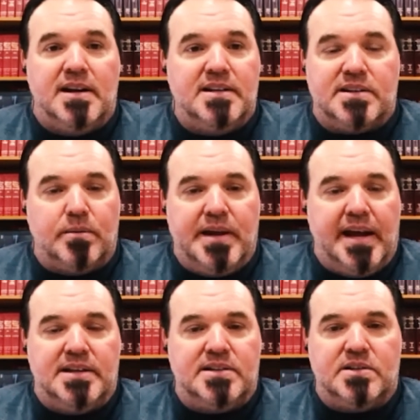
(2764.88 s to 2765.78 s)
some
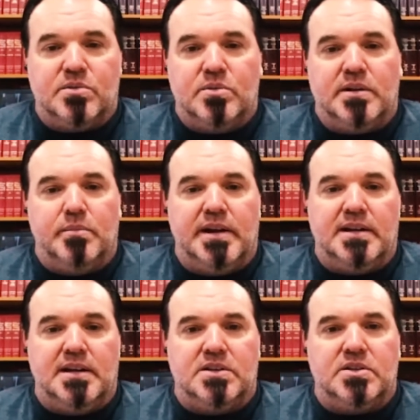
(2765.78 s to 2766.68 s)
cases with me.
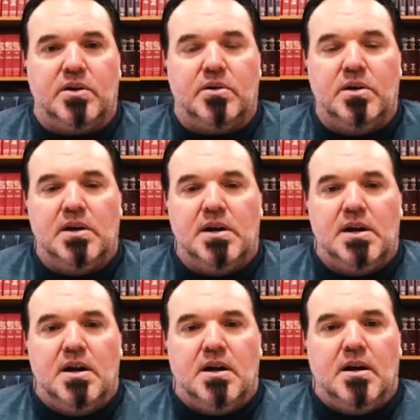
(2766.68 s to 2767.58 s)
And so
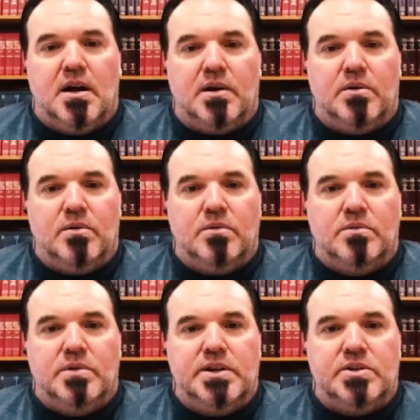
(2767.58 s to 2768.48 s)

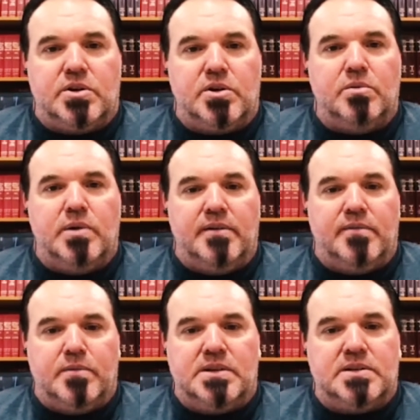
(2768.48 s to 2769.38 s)
when you turn away
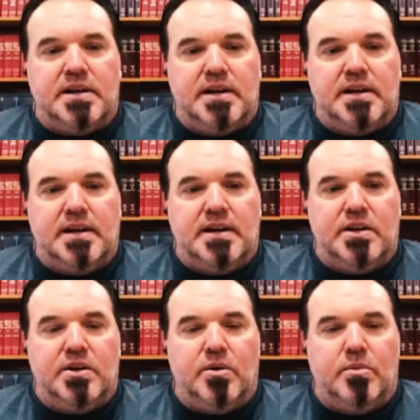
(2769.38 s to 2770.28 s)
from the sin
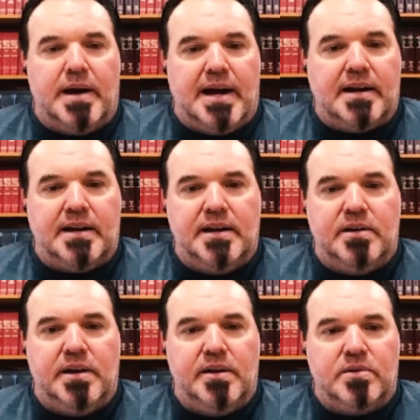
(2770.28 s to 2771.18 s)
and you go back,
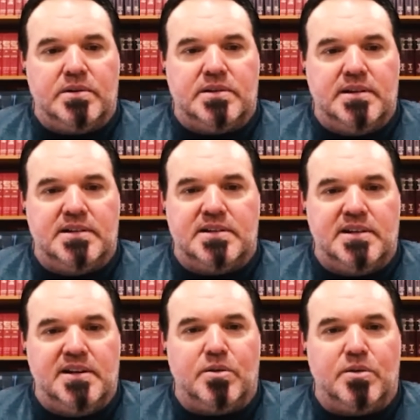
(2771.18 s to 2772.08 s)
it's
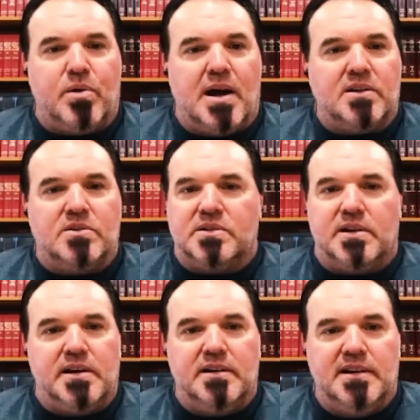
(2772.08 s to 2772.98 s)
the prodigal
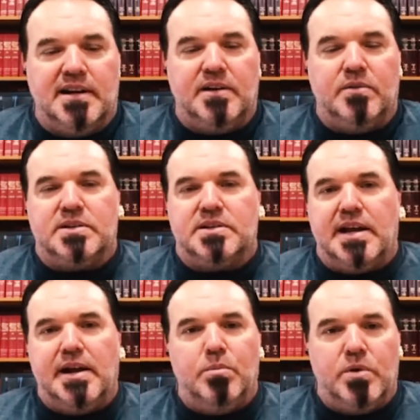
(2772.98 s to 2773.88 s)
son, and it was the
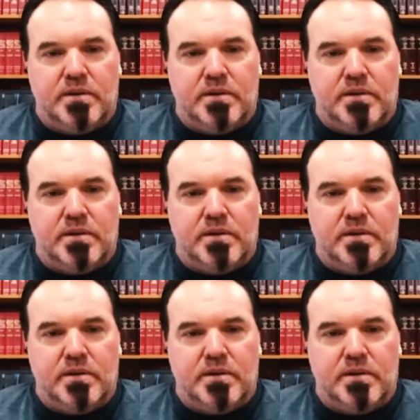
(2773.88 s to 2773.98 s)
same with